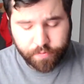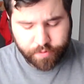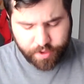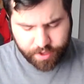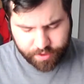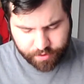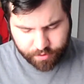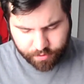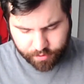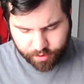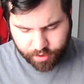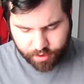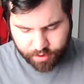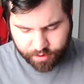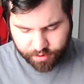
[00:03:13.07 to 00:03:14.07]
In the early
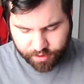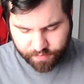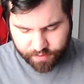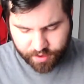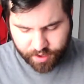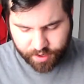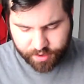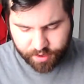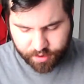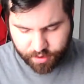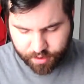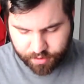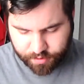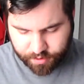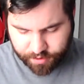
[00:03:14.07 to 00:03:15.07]
years of the
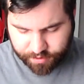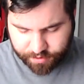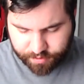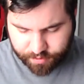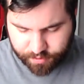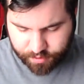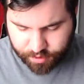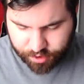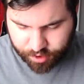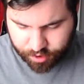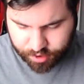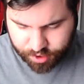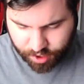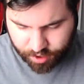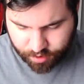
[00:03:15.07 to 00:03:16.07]
1800s, the
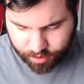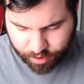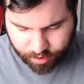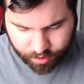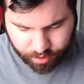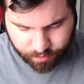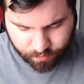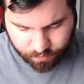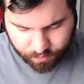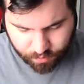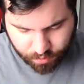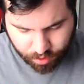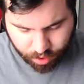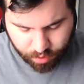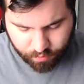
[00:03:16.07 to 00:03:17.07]
church carried on
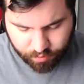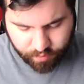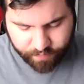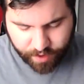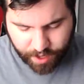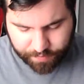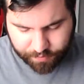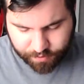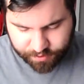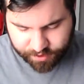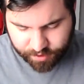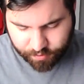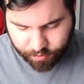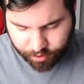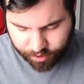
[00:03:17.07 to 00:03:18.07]
revivals and
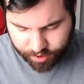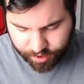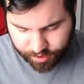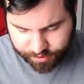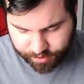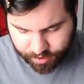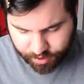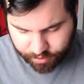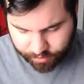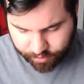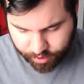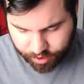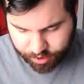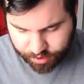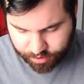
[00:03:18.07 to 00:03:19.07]
organized
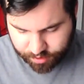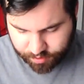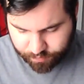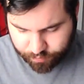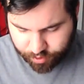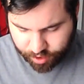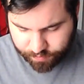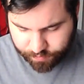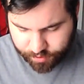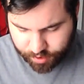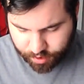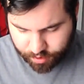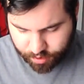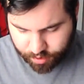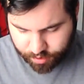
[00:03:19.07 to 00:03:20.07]
congregations,
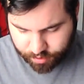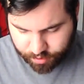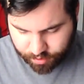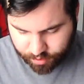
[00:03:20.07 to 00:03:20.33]
presbyteries,